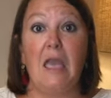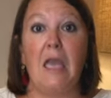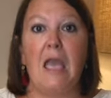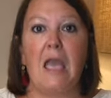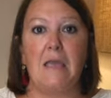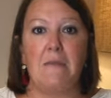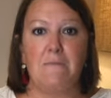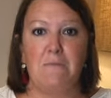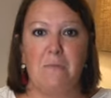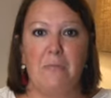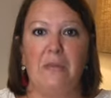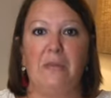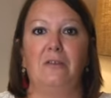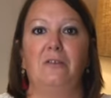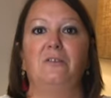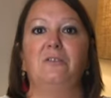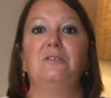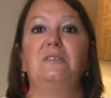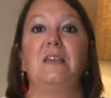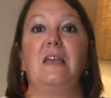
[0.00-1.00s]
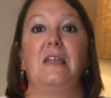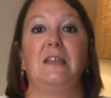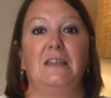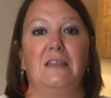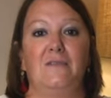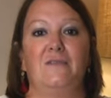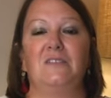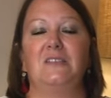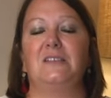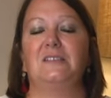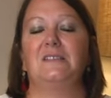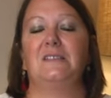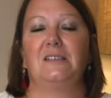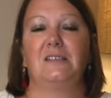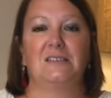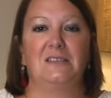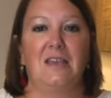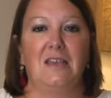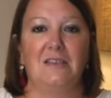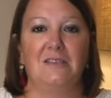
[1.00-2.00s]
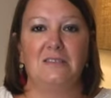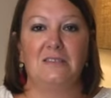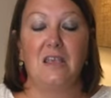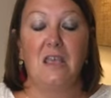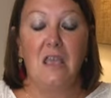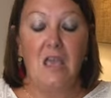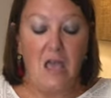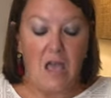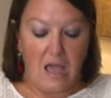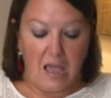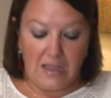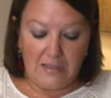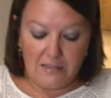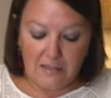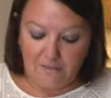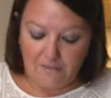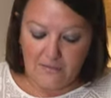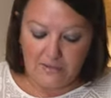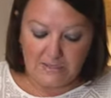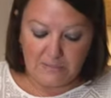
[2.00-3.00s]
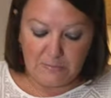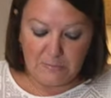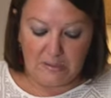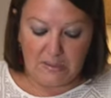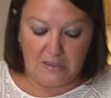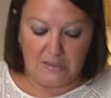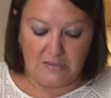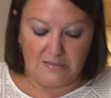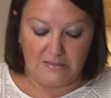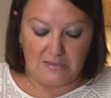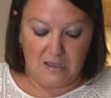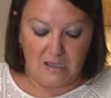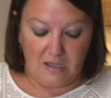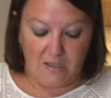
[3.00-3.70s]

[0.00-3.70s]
and builds and gives us success. I love this because